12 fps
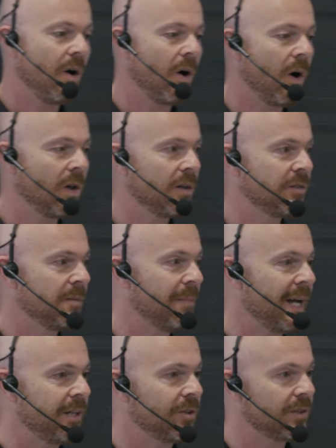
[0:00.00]
all of the
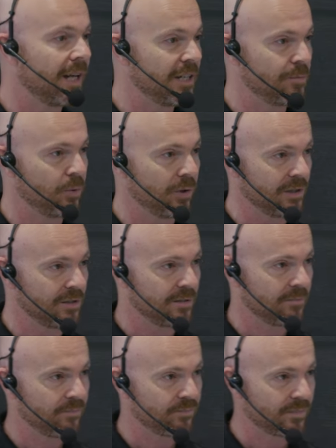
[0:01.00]
manual touch
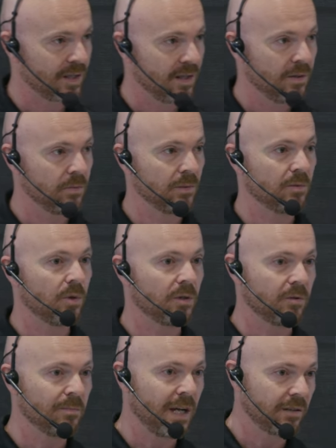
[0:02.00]
points when we
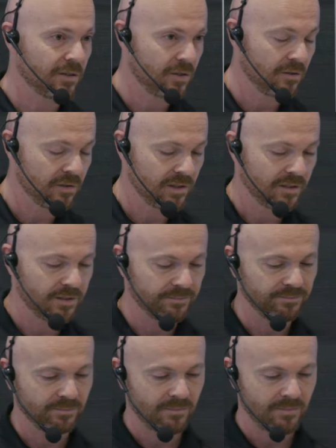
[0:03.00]
work with microservices.